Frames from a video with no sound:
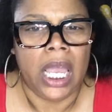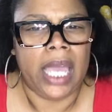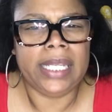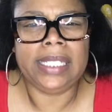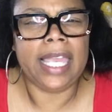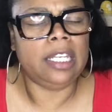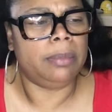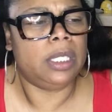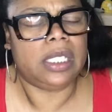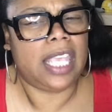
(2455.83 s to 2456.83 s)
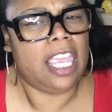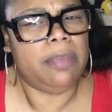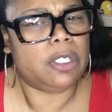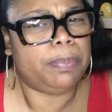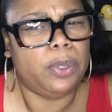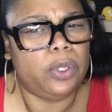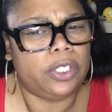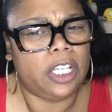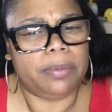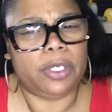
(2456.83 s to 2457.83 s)
I didn't like them little tables
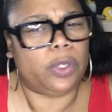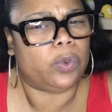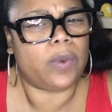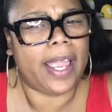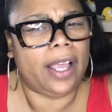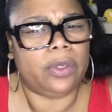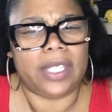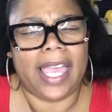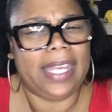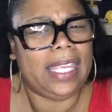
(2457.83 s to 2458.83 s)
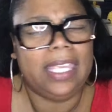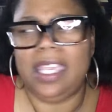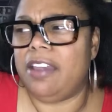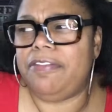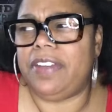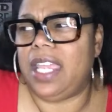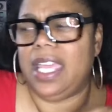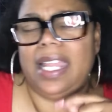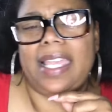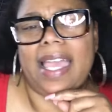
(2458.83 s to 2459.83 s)
pulled up to the rounder. I didn't care for
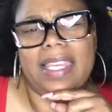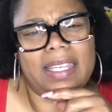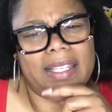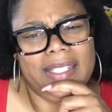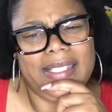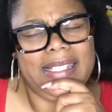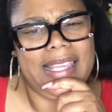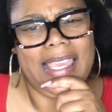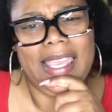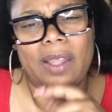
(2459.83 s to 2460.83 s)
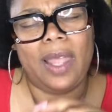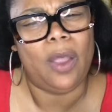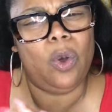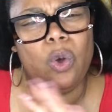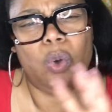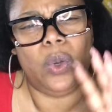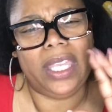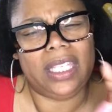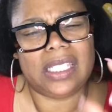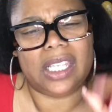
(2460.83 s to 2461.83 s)
that. Like, I didn't understand. Like, who
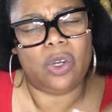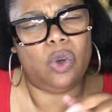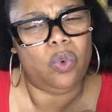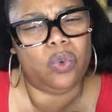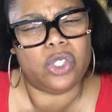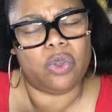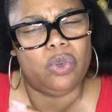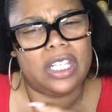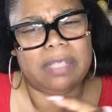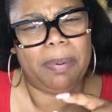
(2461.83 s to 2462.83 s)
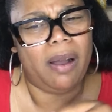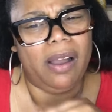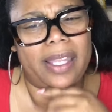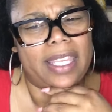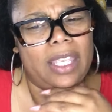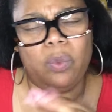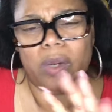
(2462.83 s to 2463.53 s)
isn't, who's through this party? It